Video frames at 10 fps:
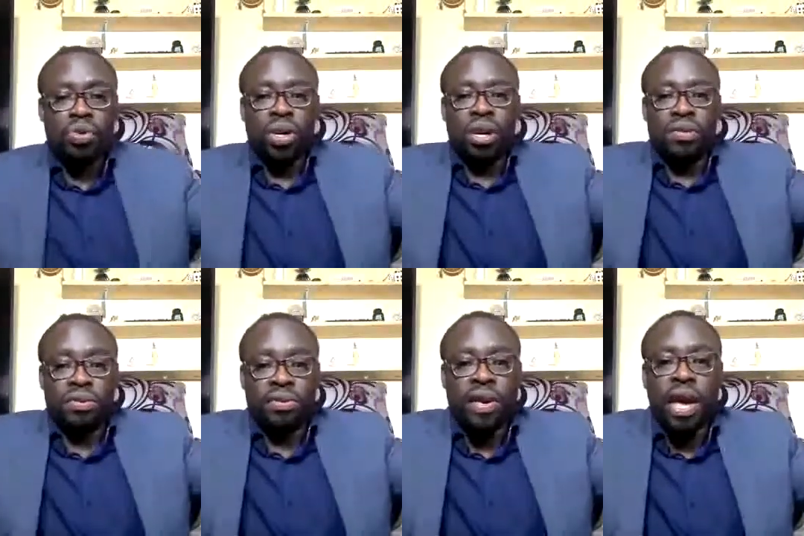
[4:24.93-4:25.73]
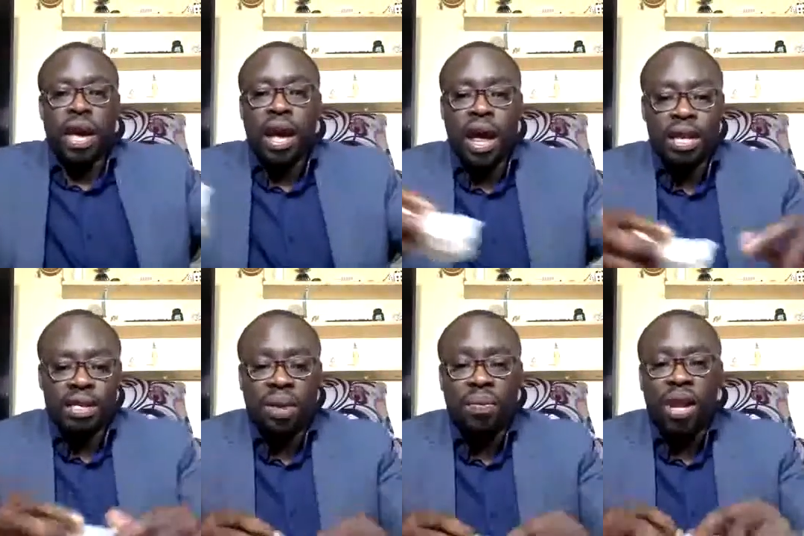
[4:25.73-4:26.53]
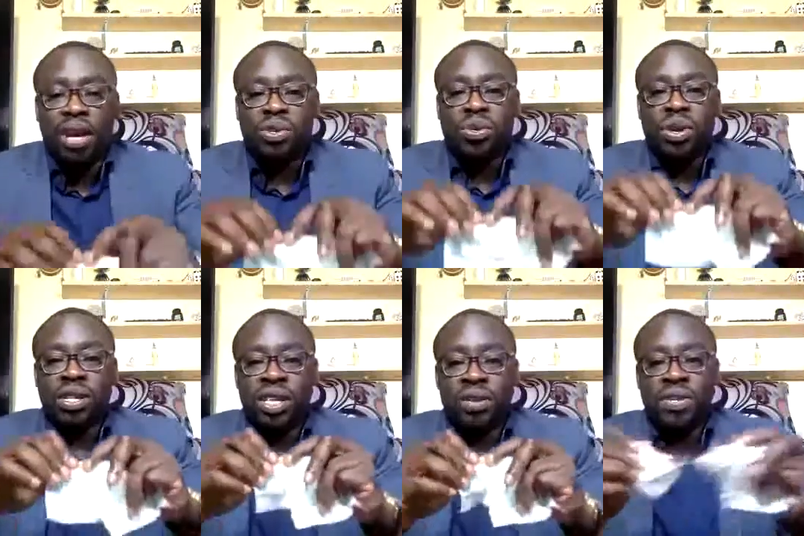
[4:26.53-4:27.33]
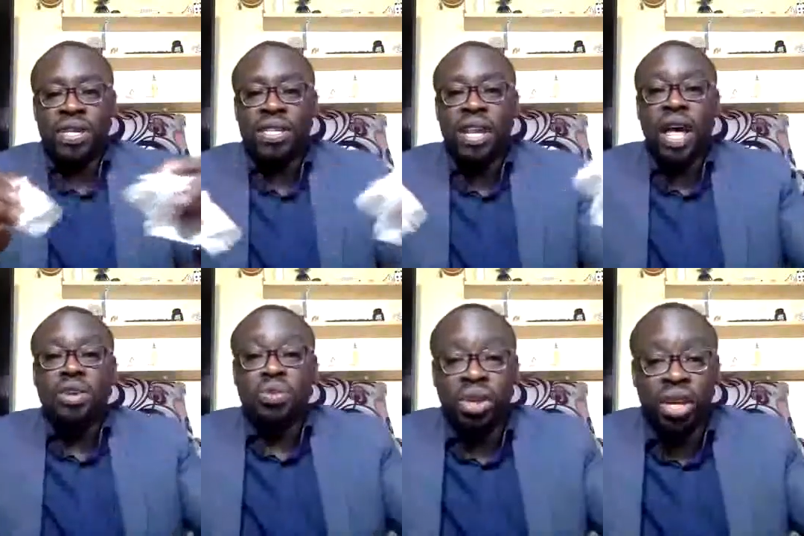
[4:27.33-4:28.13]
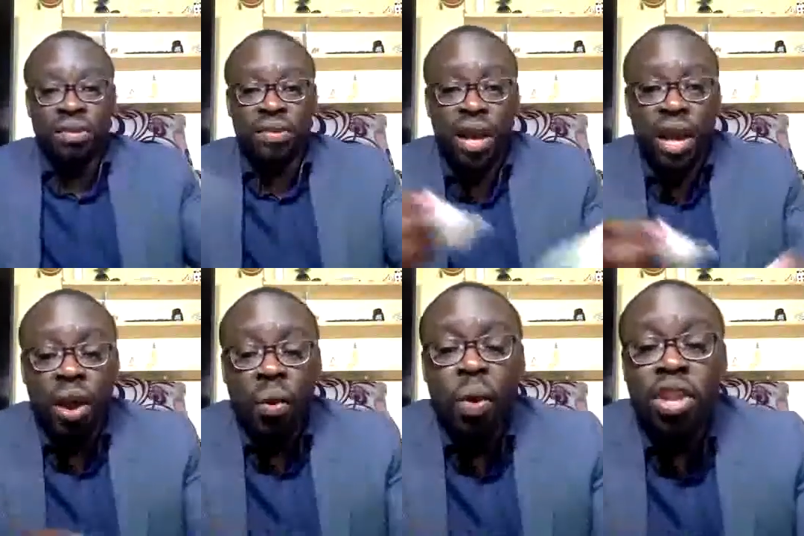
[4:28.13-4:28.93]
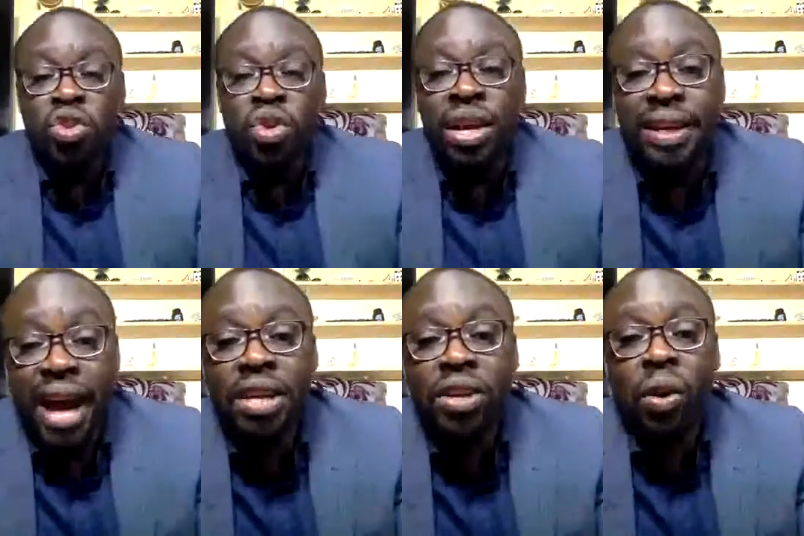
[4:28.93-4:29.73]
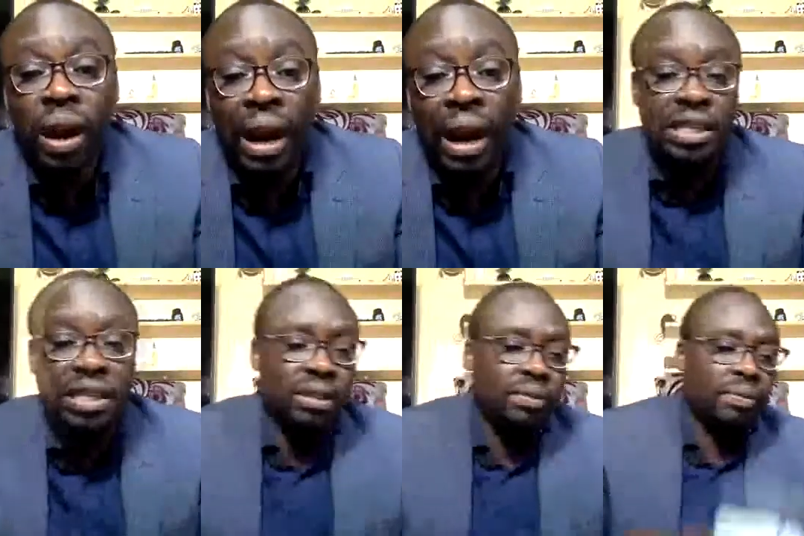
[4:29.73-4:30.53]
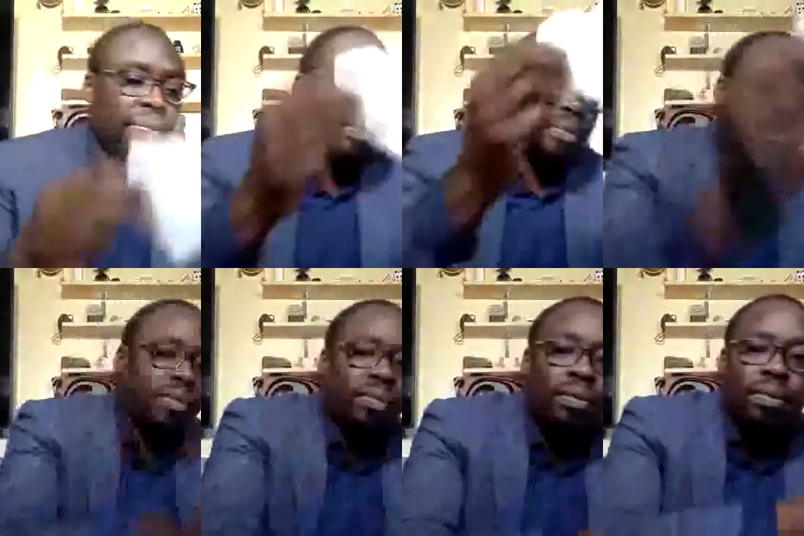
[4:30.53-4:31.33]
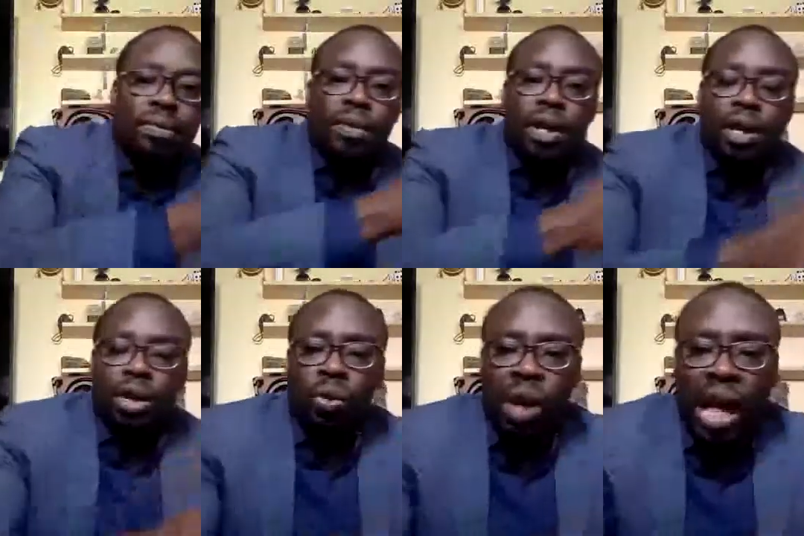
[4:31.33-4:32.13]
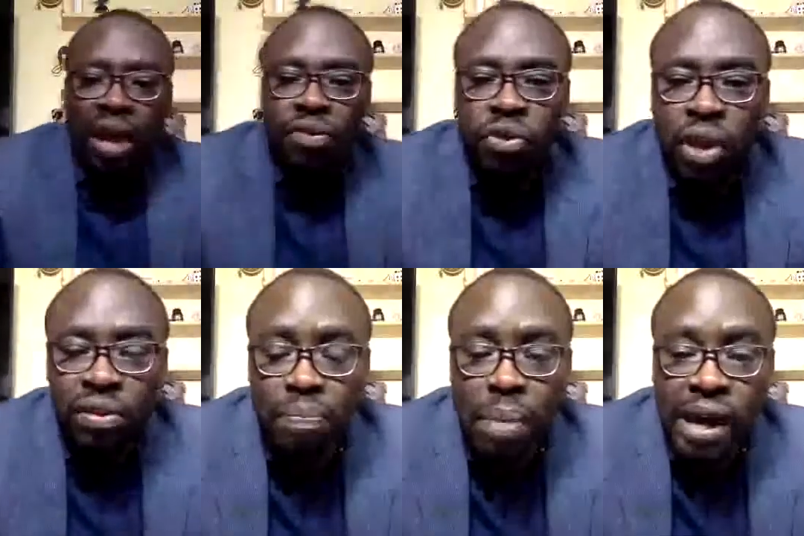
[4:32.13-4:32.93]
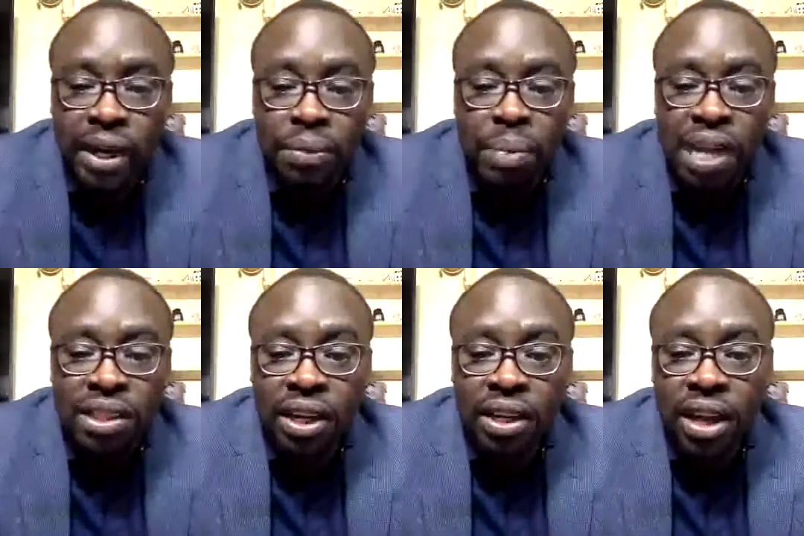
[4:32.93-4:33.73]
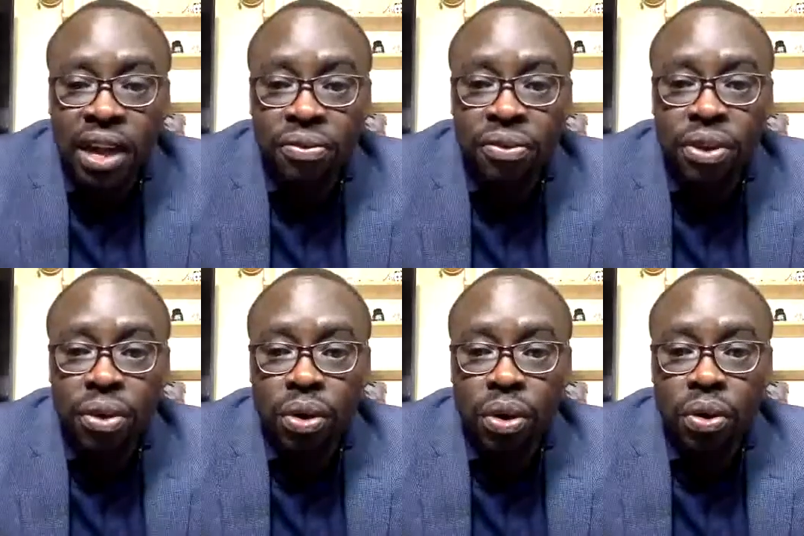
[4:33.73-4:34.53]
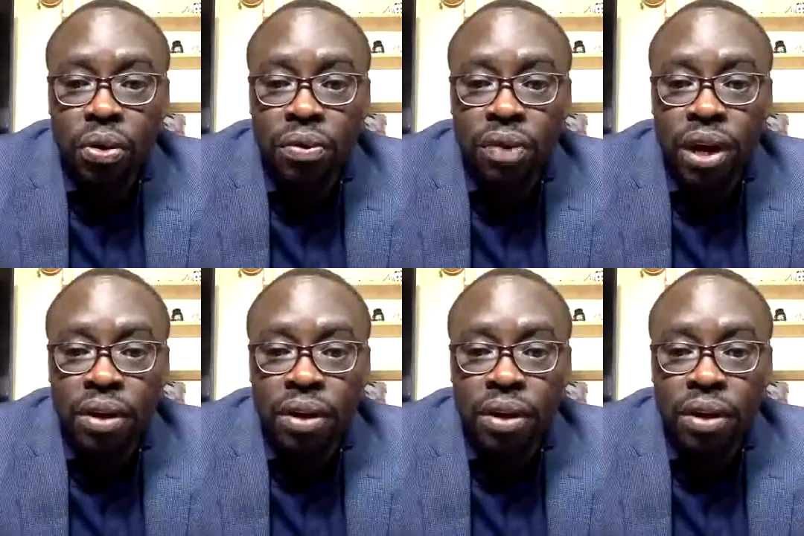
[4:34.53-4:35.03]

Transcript: give. And someone else who receives it and to give. When you are done collecting, you will have 12 baskets left over.